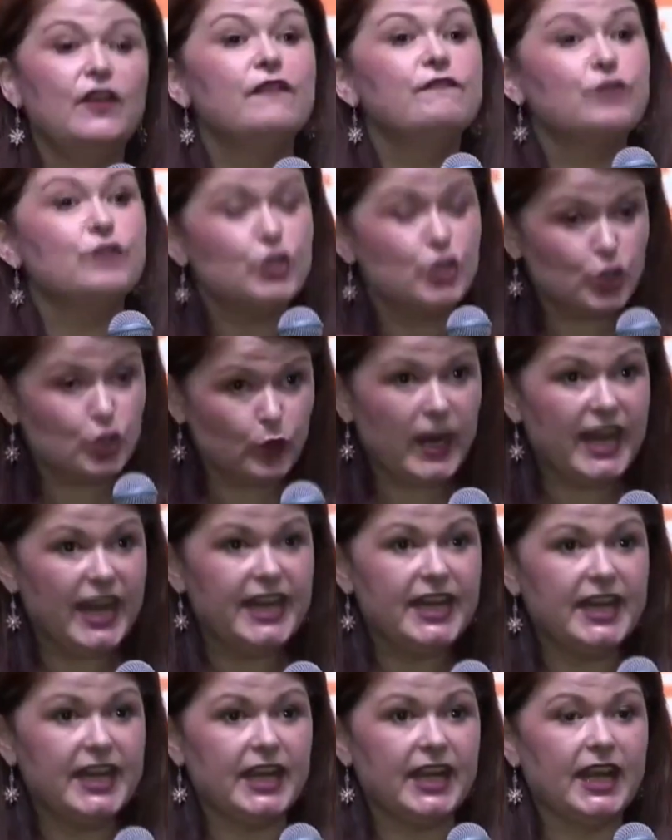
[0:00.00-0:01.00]
for
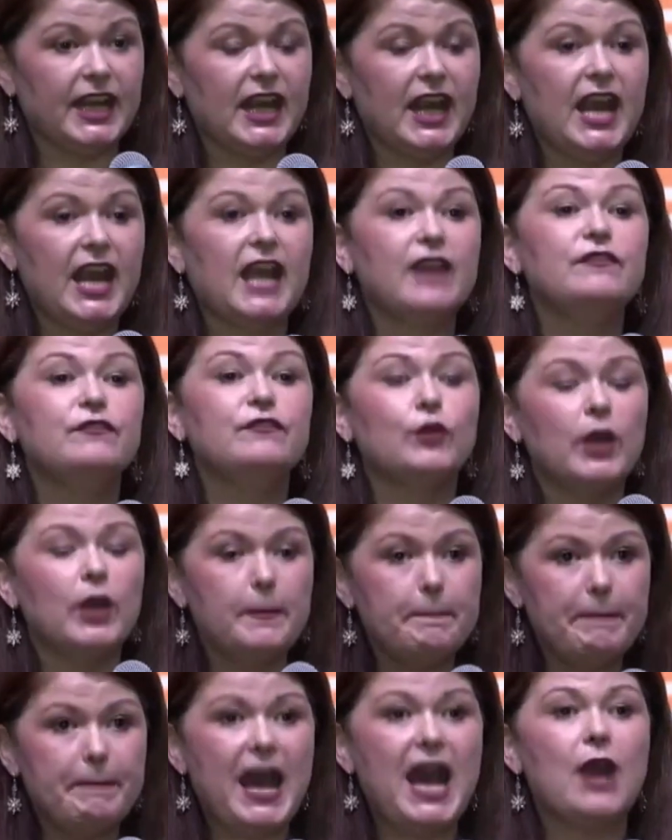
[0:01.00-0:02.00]
training, and for
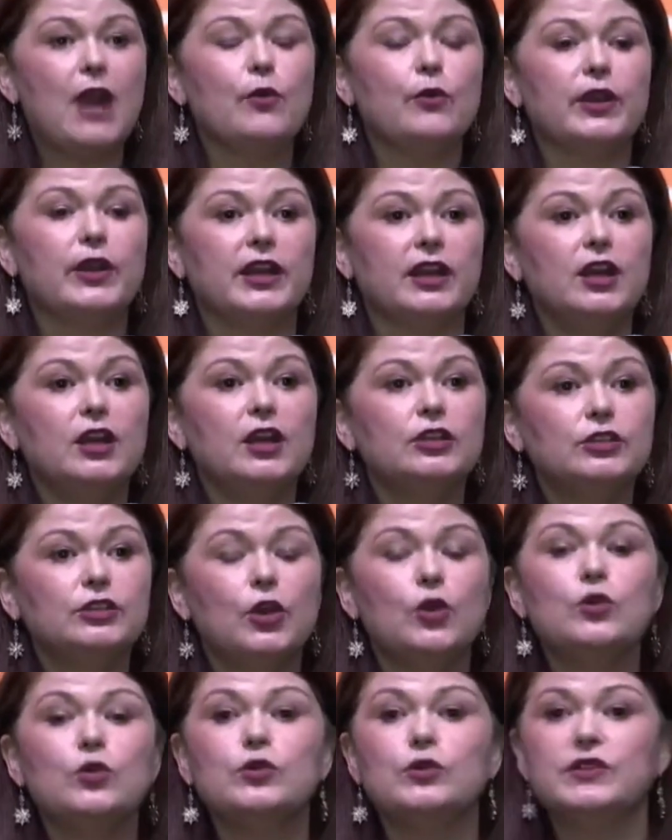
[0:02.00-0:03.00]
empowering
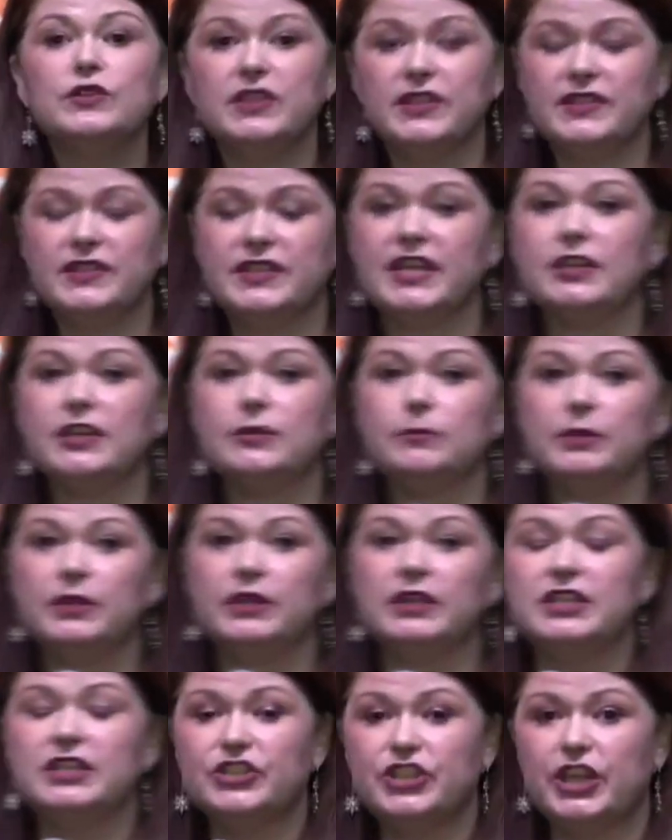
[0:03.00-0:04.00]
local
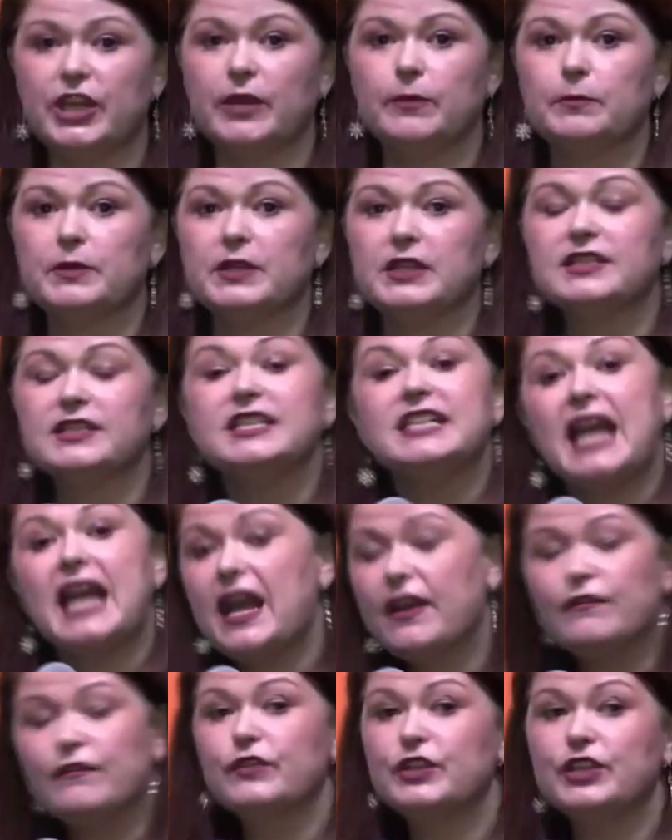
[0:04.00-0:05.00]
sustainability champions in
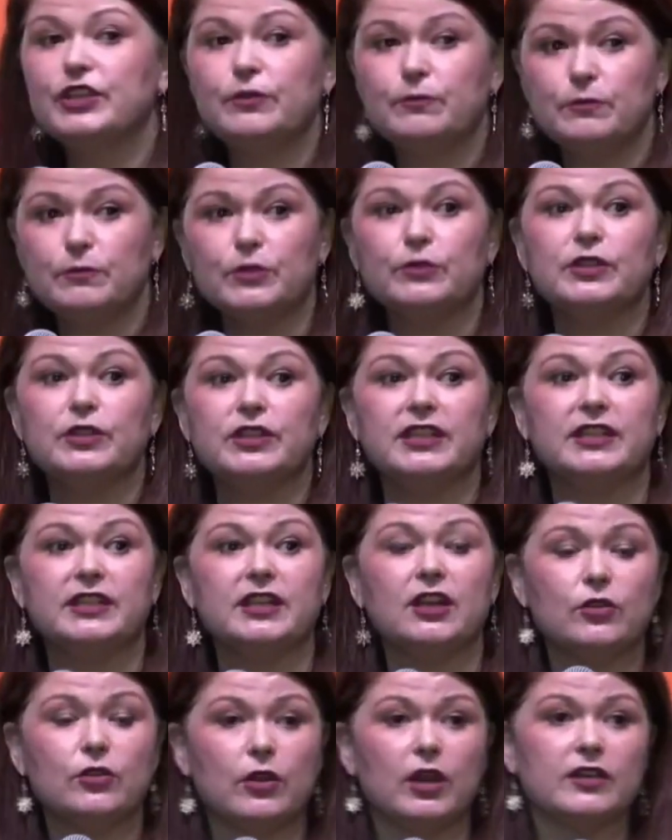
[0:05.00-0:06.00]
every community
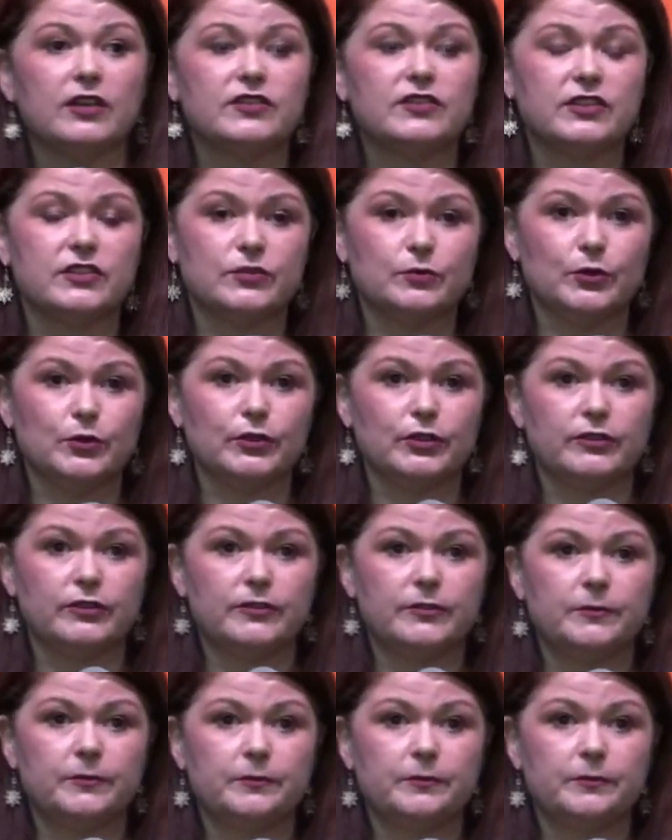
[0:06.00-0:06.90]
across this world.